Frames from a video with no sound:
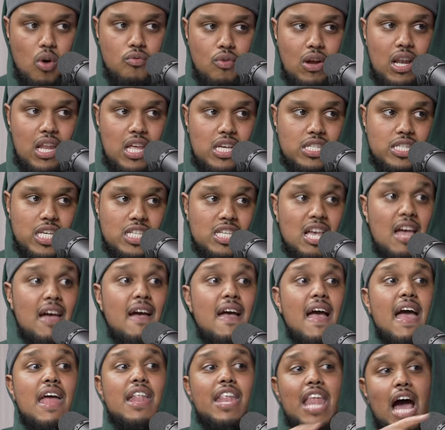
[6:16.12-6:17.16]
What really is this?
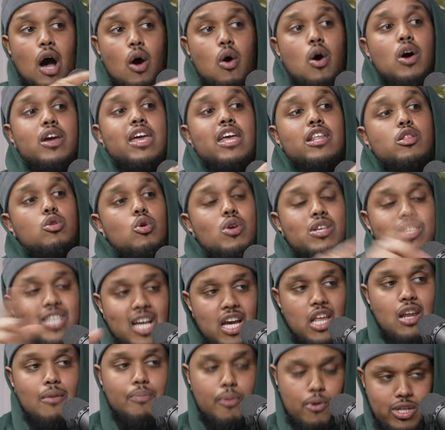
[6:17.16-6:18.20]
Now, okay, do a
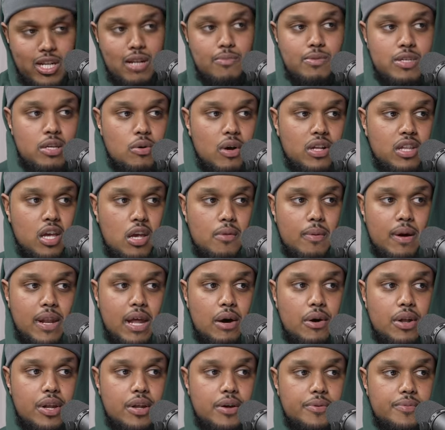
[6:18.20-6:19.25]
second approach. Let me see what I'll tell you
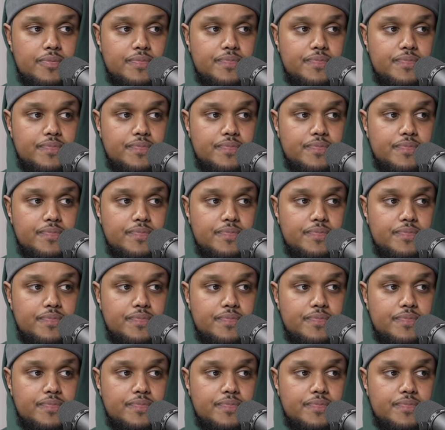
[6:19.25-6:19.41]
about